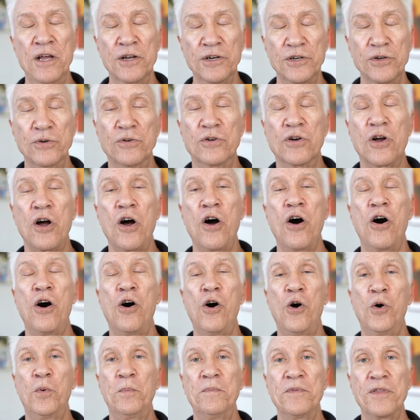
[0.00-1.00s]
to
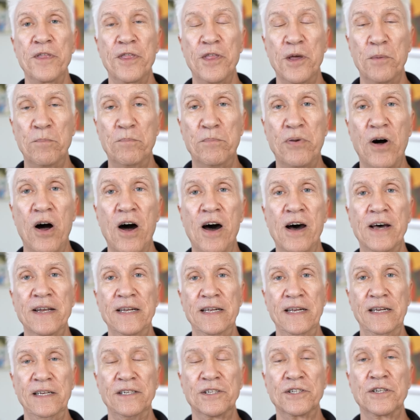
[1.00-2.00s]
calm the
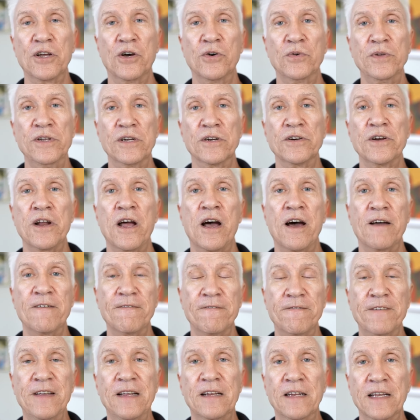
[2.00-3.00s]
body so you're not
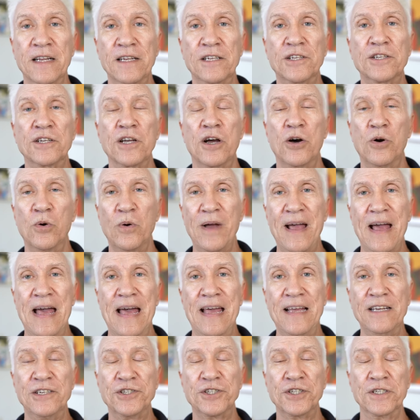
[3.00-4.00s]
feeling so
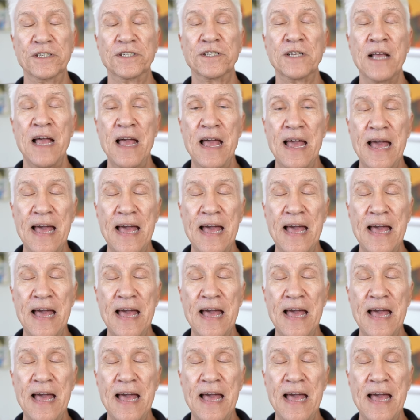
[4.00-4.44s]
anxious